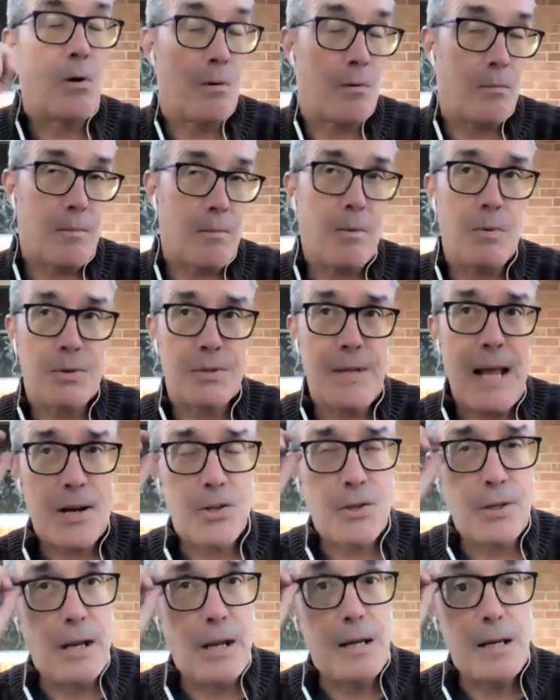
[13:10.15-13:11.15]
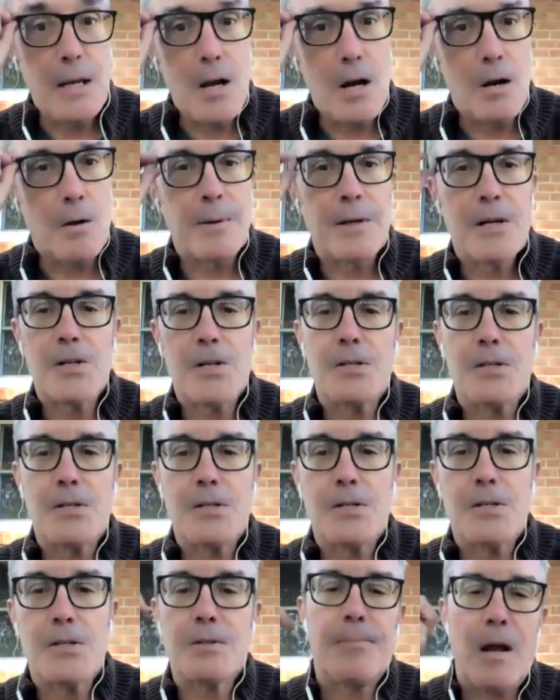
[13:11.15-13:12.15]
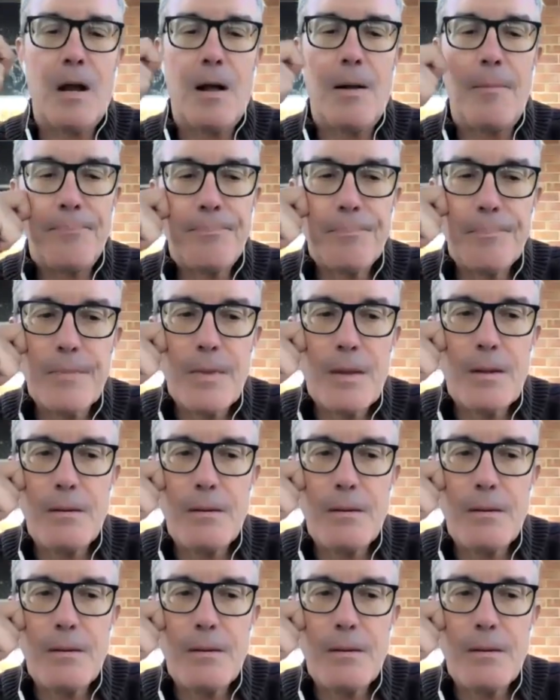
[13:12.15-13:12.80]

or it was actually a year because um,